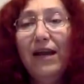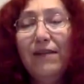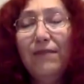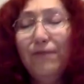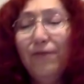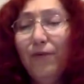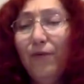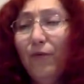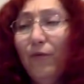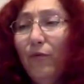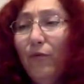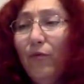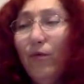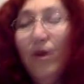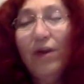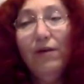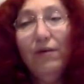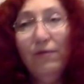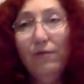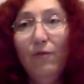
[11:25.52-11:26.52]
and for
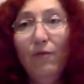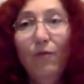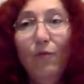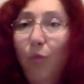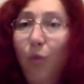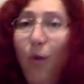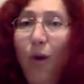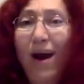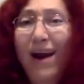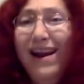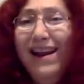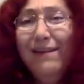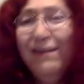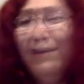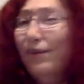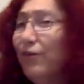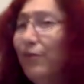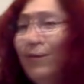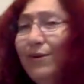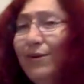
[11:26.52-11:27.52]

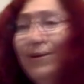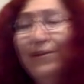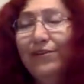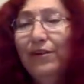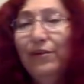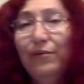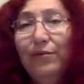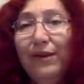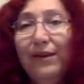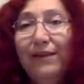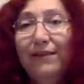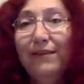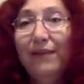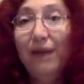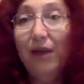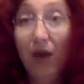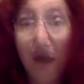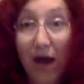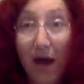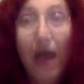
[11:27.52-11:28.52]
whatever twisted reason,
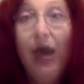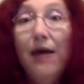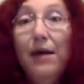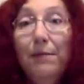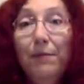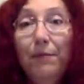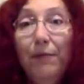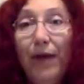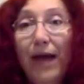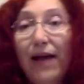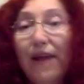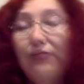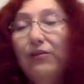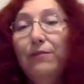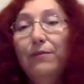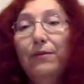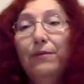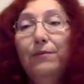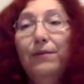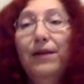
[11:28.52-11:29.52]
I, I'm
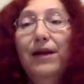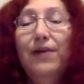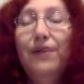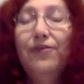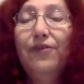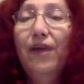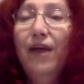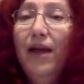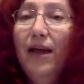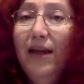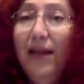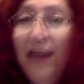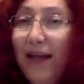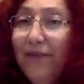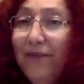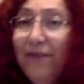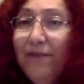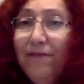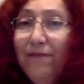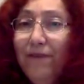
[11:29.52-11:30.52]
actually perplexed, he
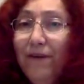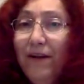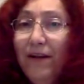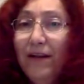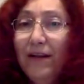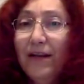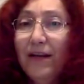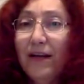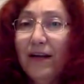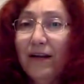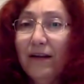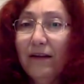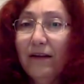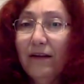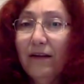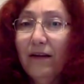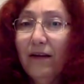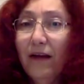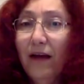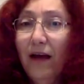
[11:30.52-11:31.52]
hasn't funded yet.
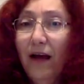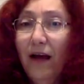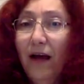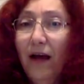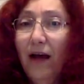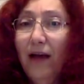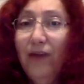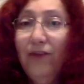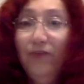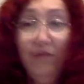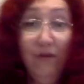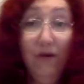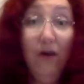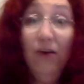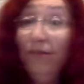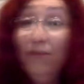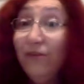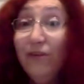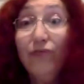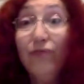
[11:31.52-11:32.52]
I
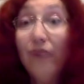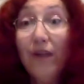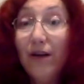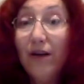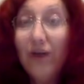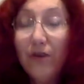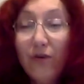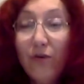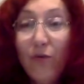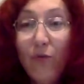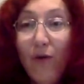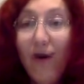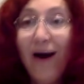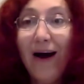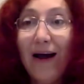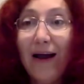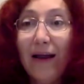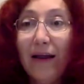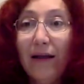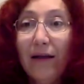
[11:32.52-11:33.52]
honestly do not know
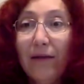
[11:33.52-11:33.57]
why,